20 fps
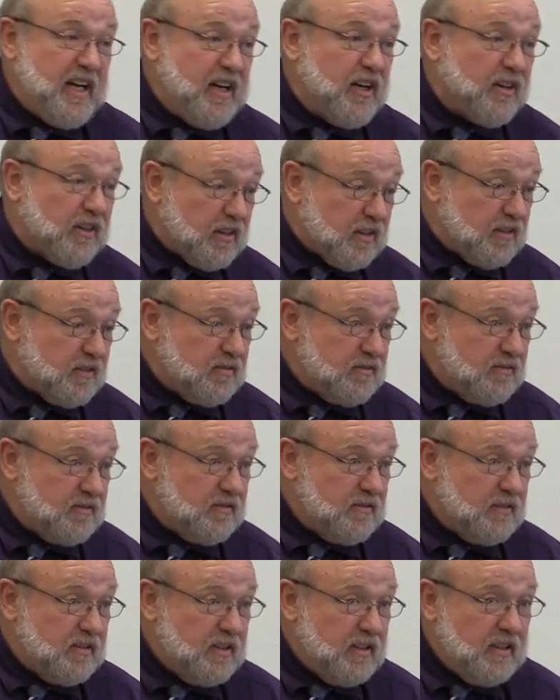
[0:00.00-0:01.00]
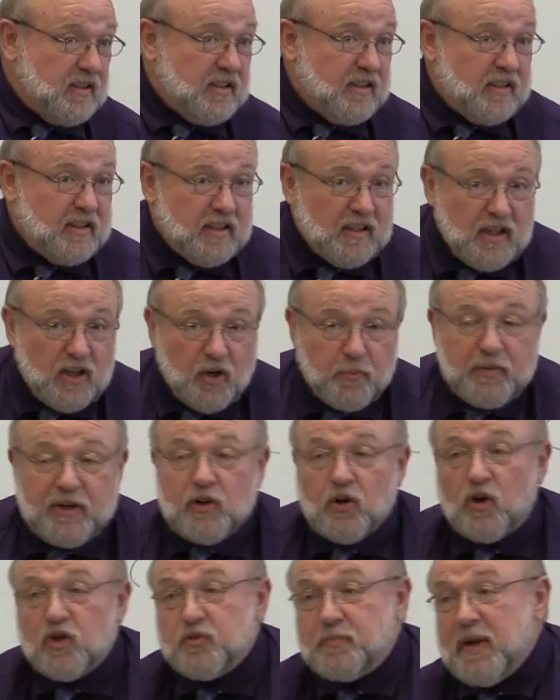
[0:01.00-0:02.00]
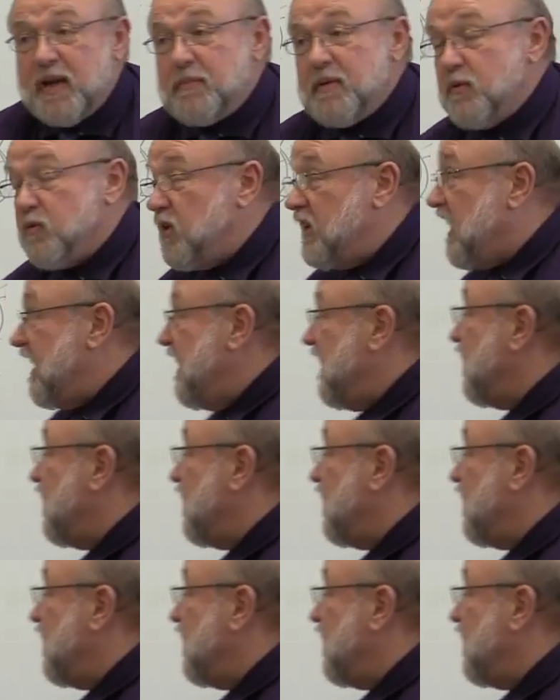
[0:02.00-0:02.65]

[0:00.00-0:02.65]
hear, because maybe we're not